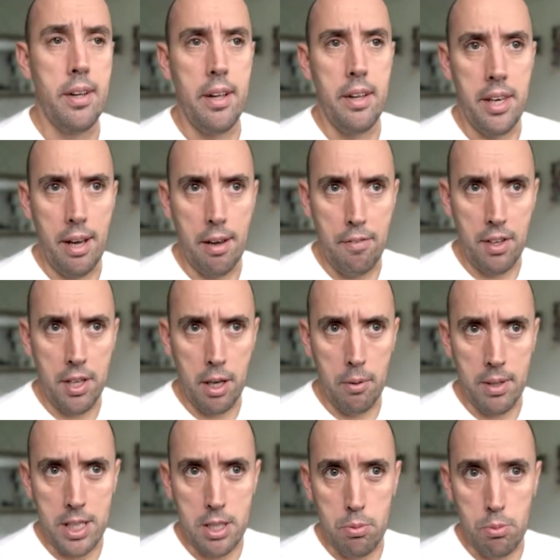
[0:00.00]
Now if you
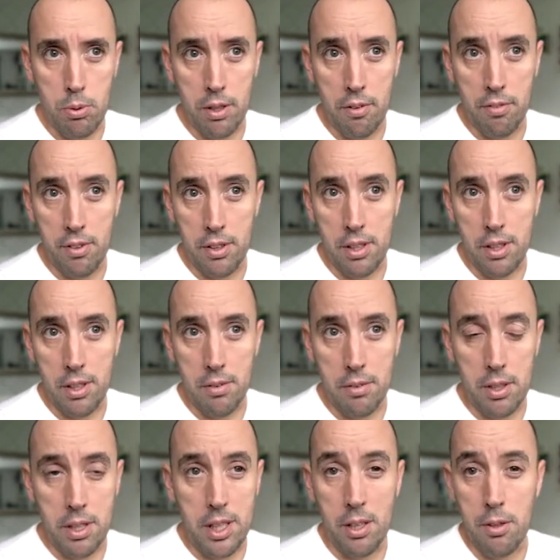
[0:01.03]
notice, we've
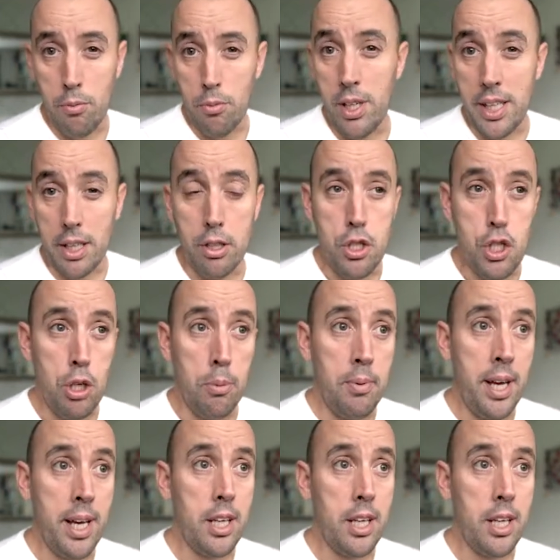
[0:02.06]
done a really good job there,